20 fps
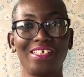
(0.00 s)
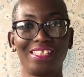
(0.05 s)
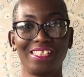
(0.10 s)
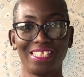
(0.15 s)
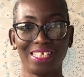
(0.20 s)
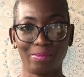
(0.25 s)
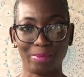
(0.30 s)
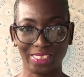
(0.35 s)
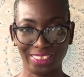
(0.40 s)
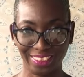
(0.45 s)

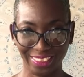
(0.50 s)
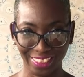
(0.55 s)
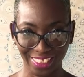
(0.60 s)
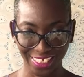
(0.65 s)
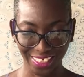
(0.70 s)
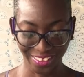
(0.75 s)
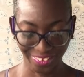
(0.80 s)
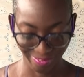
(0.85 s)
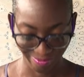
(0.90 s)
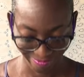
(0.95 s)

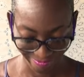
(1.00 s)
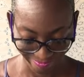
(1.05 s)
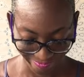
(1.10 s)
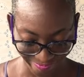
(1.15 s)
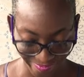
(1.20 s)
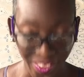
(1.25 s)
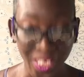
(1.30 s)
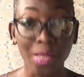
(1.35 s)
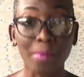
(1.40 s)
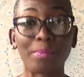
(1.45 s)
Namaste.
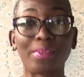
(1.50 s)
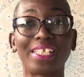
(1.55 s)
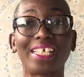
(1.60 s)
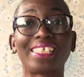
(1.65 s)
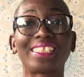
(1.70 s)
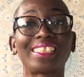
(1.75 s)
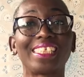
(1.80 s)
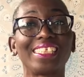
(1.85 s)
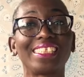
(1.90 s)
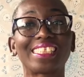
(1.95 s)

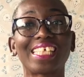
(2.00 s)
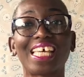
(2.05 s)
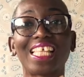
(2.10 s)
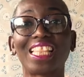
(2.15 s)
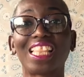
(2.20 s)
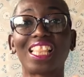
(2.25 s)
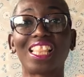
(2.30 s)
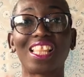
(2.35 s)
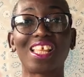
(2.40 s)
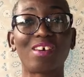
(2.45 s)
Blessings and
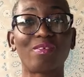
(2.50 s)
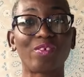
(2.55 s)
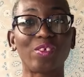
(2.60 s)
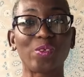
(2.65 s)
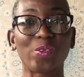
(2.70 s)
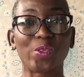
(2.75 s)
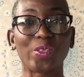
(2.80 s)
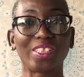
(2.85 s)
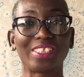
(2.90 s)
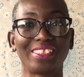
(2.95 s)
love you
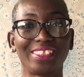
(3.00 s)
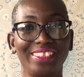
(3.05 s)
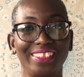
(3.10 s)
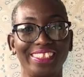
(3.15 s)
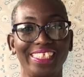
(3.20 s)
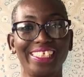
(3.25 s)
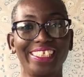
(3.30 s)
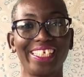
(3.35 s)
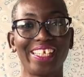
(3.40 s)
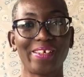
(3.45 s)
all.
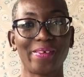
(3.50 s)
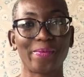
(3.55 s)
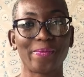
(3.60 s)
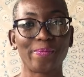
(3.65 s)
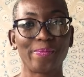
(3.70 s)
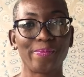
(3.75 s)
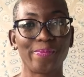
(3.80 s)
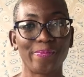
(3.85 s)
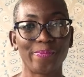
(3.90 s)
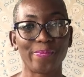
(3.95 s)
Take care.
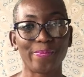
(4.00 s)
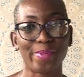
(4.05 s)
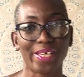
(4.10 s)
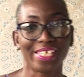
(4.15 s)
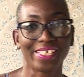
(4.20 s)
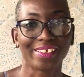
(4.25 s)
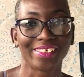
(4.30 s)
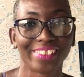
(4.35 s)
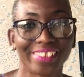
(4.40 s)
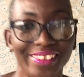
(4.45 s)

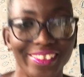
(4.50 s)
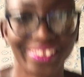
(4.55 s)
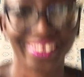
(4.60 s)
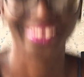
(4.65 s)
Bye.